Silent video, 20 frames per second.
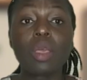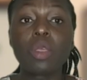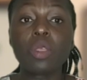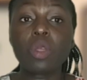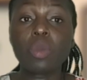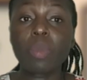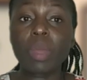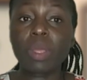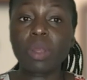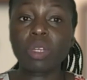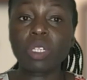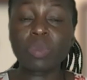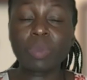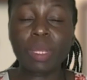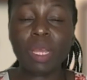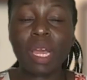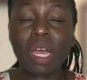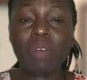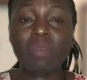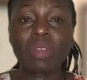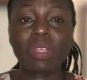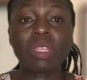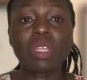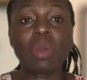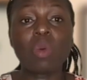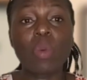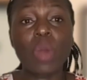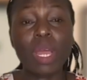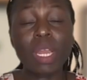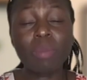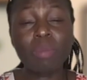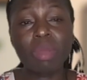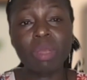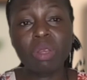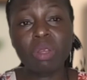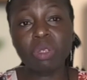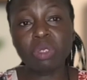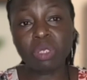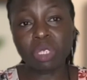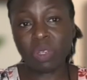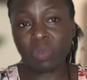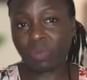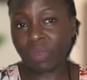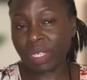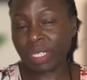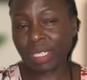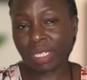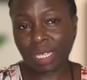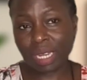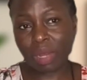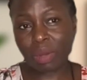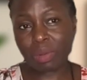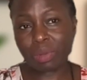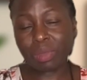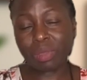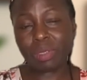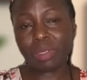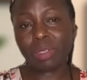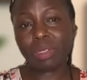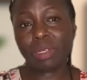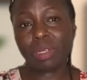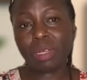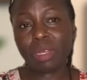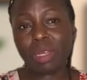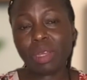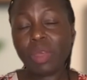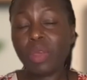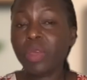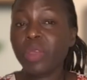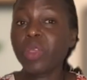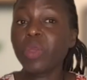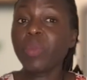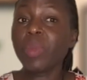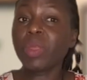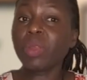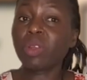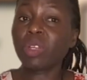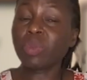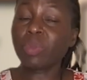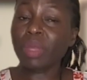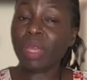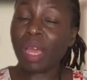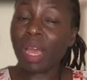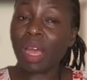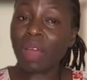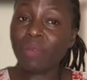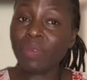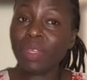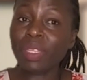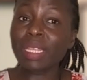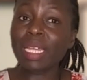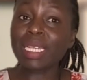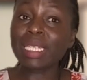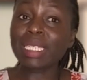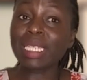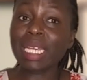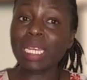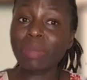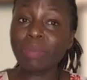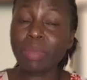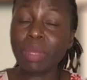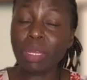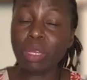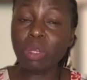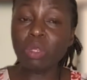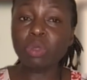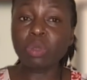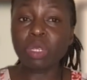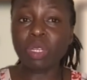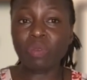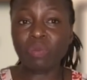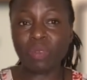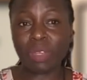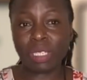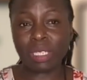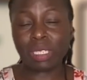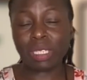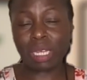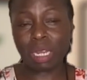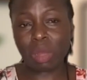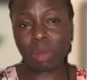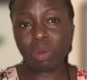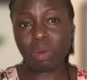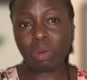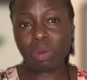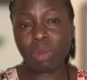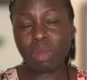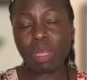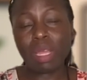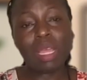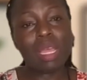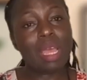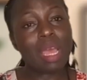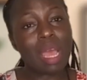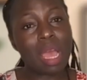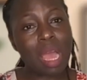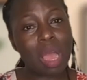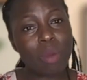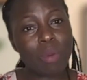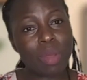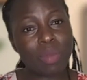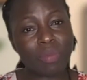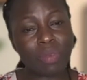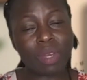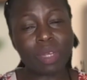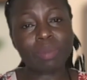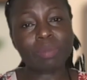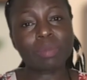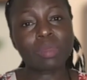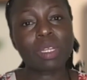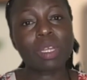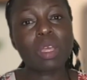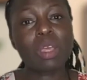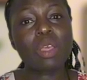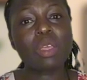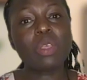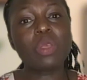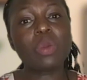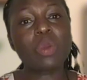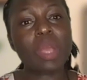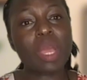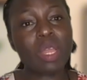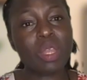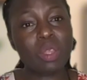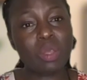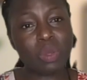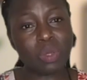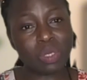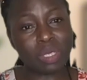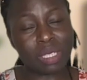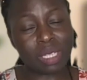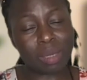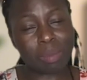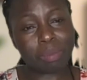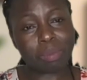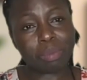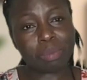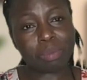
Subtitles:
You may not be having the 1 million to invest now. You may not be having the 10 million to invest now. However, you can use them